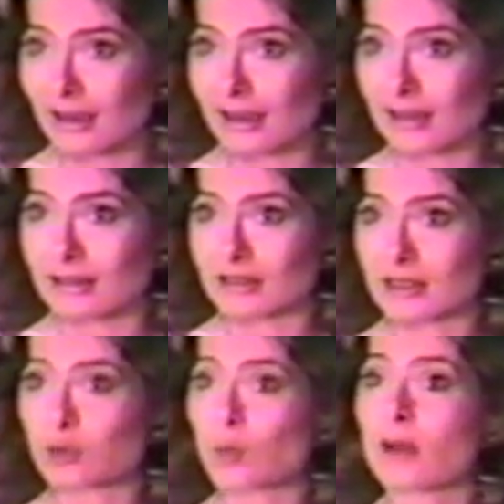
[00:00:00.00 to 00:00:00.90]
and
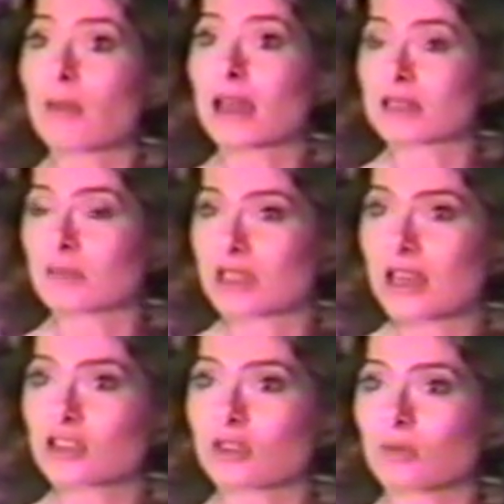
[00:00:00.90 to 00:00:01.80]
this one man's
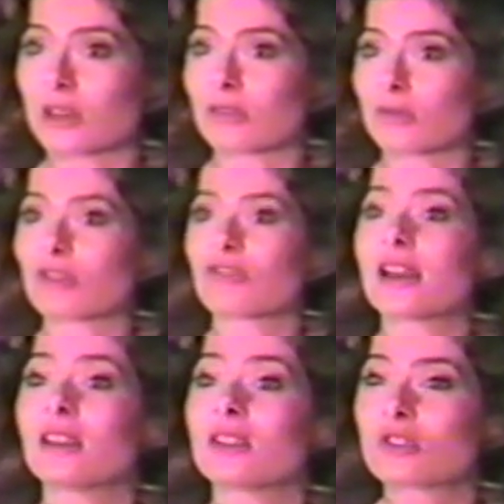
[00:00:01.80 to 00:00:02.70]
obsession with, with
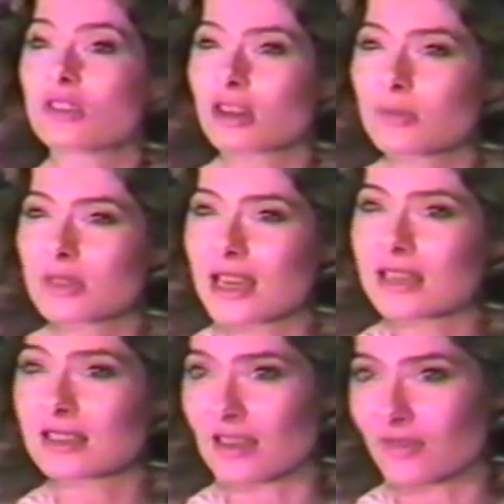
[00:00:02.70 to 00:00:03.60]
finding the
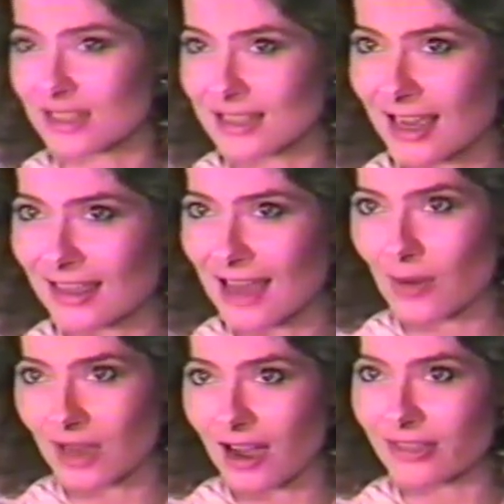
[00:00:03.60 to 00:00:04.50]
circumstances of his death, how
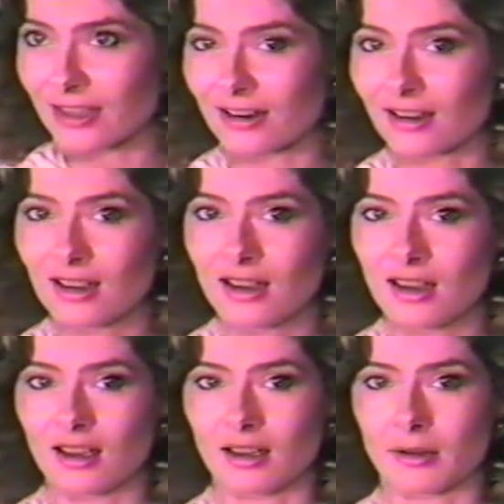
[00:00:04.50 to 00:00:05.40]
he got there,
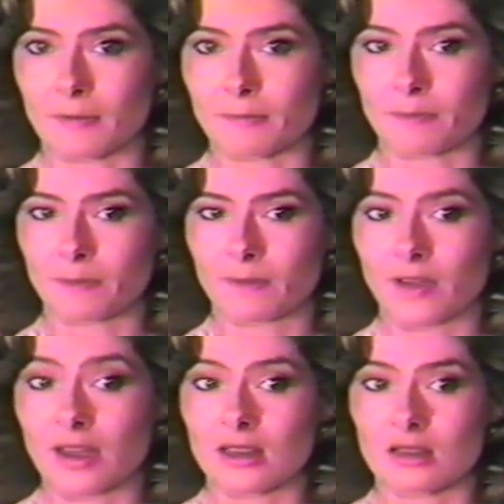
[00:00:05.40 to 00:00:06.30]
um,
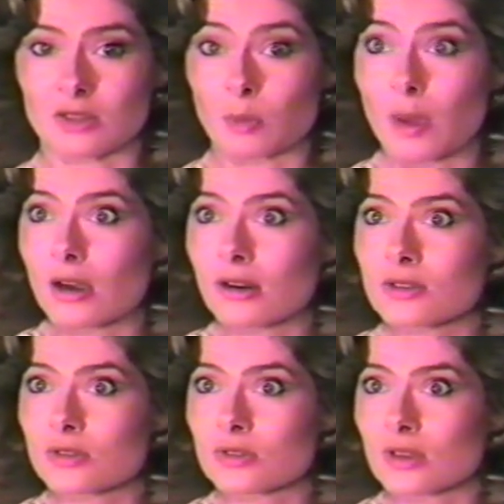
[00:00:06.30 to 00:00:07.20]
finding his
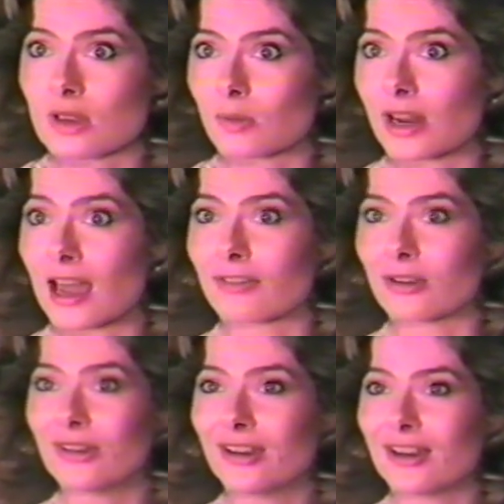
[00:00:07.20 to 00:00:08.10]
parents, and what have
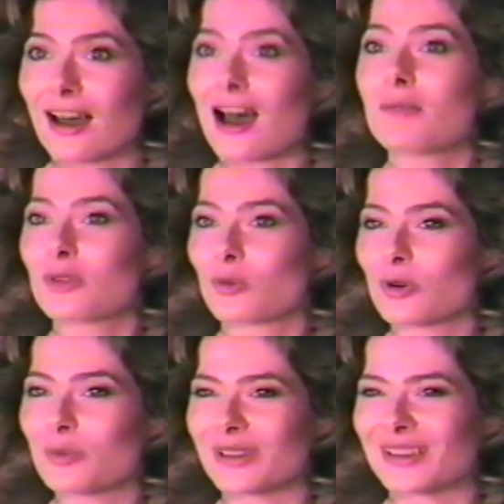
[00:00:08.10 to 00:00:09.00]
you. I'm the
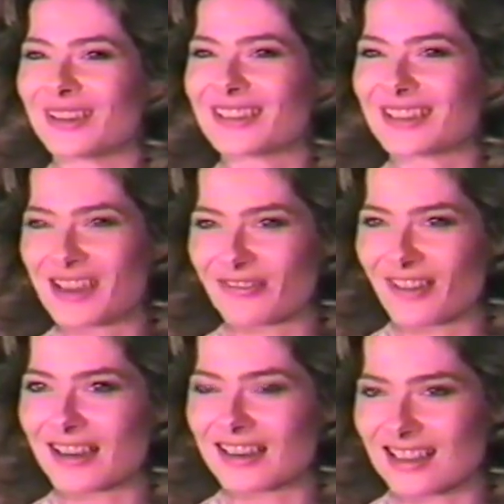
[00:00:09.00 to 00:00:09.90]
woman that they
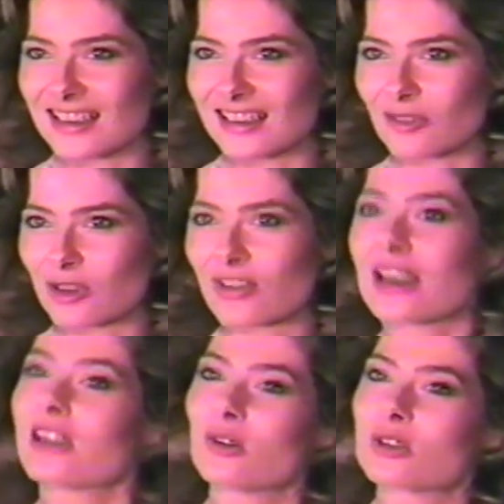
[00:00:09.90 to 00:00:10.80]
find in the end. We find
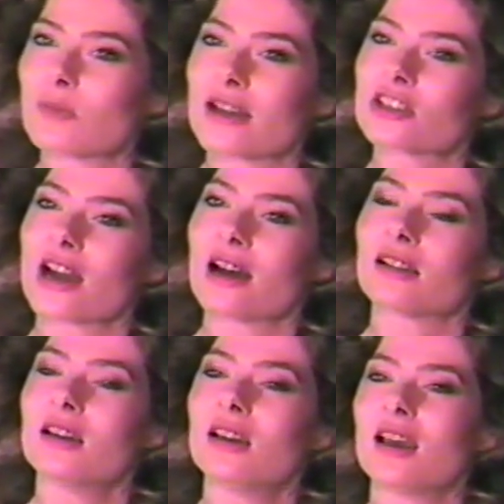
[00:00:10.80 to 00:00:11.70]
out that it was my
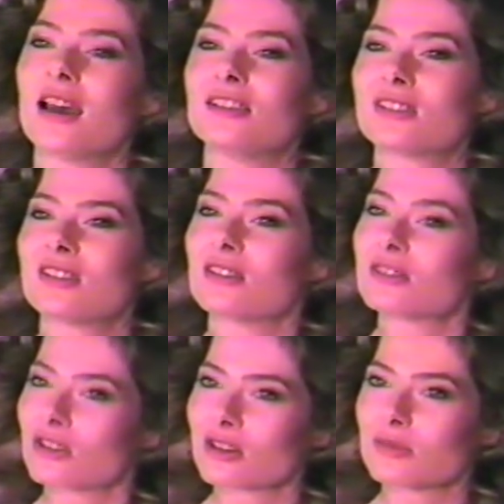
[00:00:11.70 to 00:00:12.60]
child, and you see the
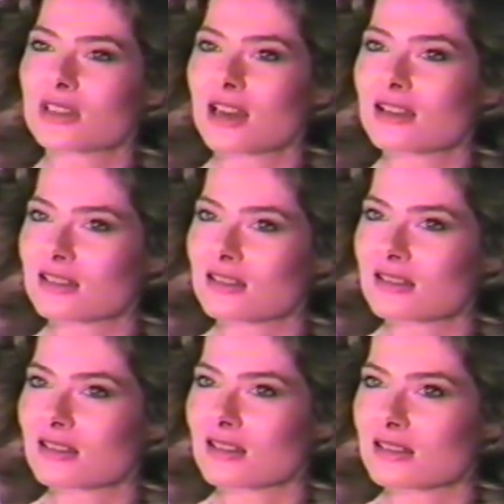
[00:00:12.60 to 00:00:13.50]

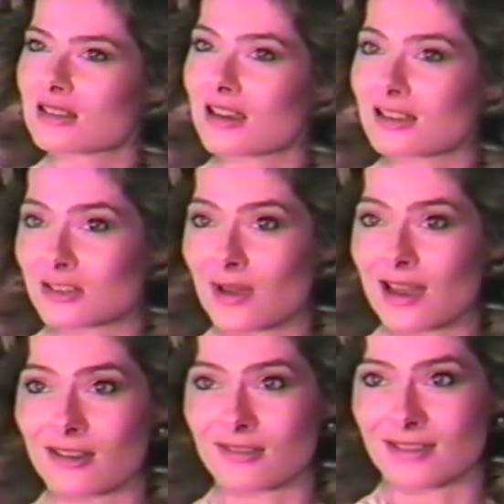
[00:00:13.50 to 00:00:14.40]
circumstances as, as to
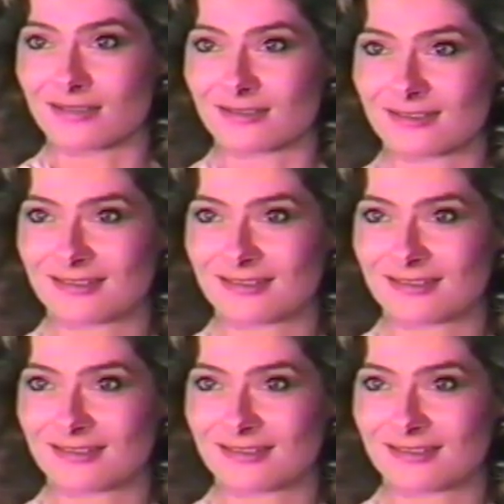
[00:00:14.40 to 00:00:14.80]
how uh,